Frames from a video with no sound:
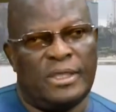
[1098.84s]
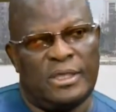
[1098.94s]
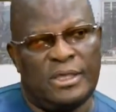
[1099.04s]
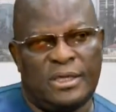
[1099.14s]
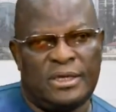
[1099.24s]

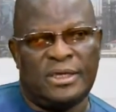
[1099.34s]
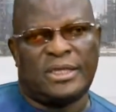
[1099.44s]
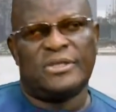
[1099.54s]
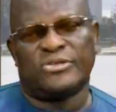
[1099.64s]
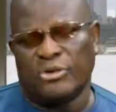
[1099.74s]
In the
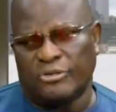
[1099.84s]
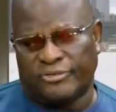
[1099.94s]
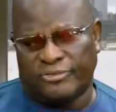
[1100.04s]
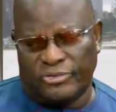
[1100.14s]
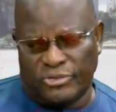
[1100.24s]
case
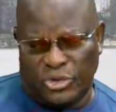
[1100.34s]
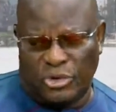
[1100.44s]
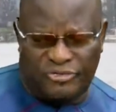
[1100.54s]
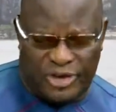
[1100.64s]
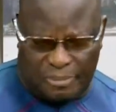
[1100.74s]
of
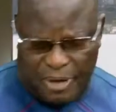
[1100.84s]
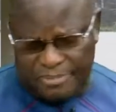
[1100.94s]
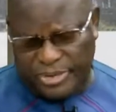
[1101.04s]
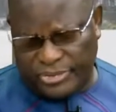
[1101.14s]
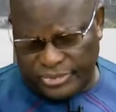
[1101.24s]
Godfrey
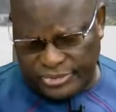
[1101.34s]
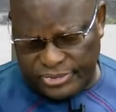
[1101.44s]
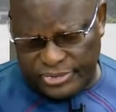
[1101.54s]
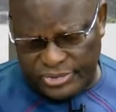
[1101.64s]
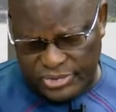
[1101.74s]
Akpabio,
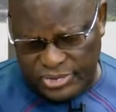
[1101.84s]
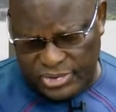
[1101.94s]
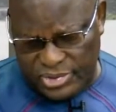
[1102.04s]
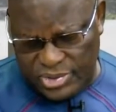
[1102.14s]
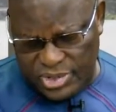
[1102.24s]

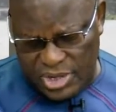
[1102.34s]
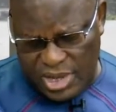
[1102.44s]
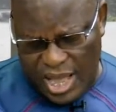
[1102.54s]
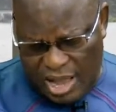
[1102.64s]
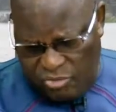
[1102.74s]

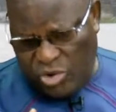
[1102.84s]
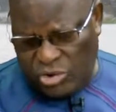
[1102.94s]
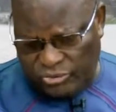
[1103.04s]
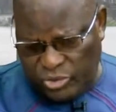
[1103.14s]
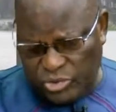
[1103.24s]
I'm one
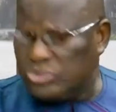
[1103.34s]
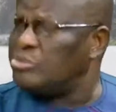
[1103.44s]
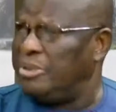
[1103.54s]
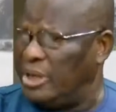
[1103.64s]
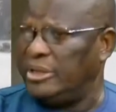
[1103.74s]
of those who
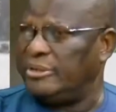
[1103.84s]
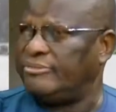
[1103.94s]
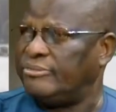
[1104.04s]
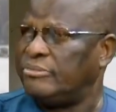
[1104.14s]
believe